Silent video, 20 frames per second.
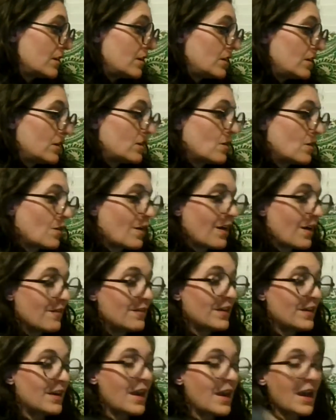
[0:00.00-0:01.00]

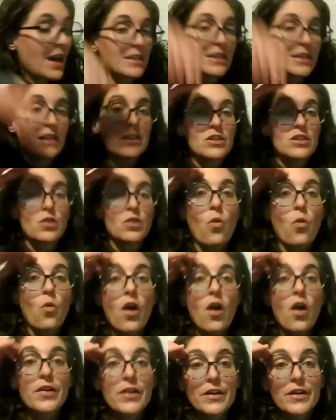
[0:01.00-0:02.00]
having access to
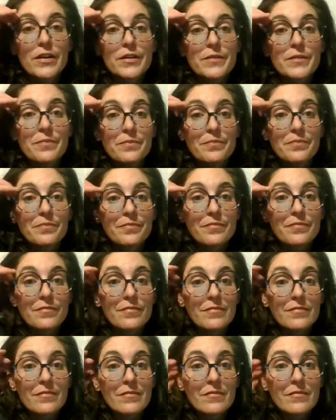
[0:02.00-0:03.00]
water,
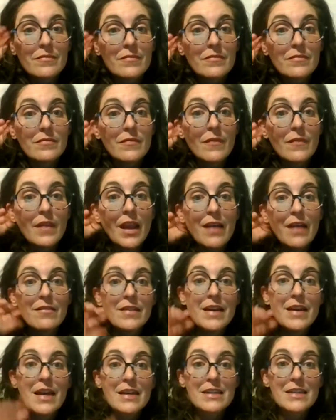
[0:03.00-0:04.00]
having
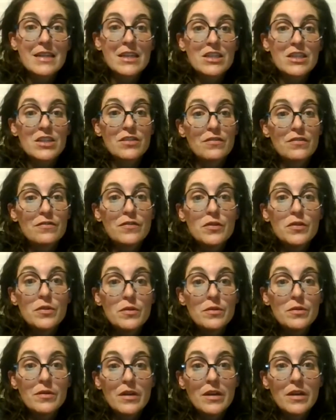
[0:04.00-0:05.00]
access to
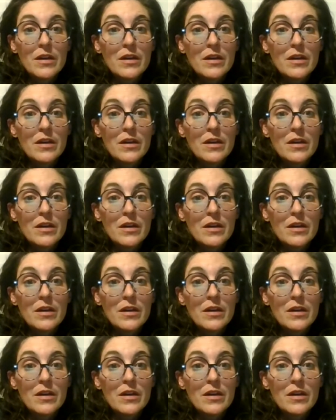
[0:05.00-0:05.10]
food,